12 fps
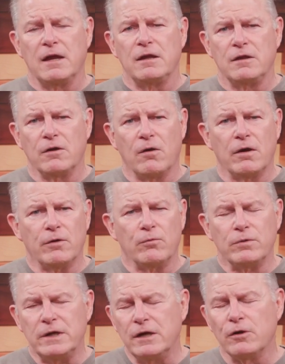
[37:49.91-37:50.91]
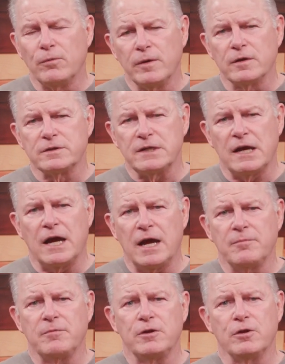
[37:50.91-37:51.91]
on a near real
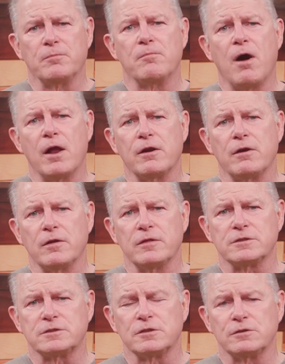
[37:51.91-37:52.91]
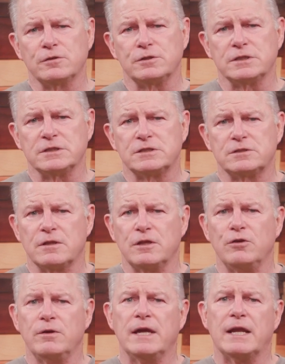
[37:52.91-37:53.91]
time, that you're monitoring the solutions so that
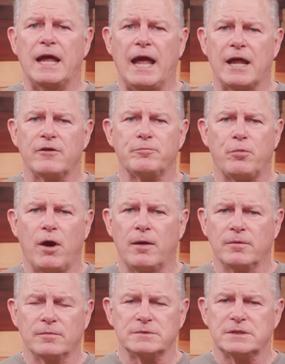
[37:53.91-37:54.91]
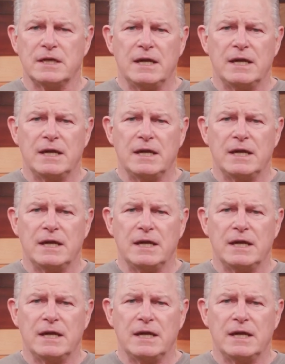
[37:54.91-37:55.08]
you can get ahead of problems.